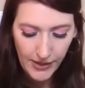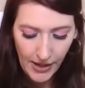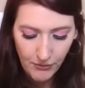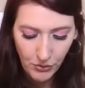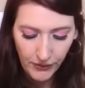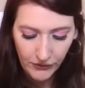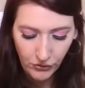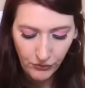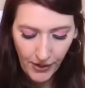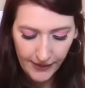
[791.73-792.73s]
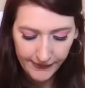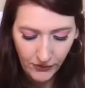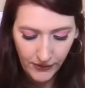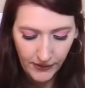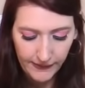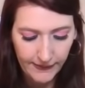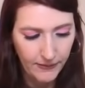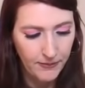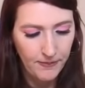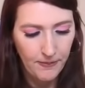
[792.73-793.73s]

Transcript: not moving too fast on this.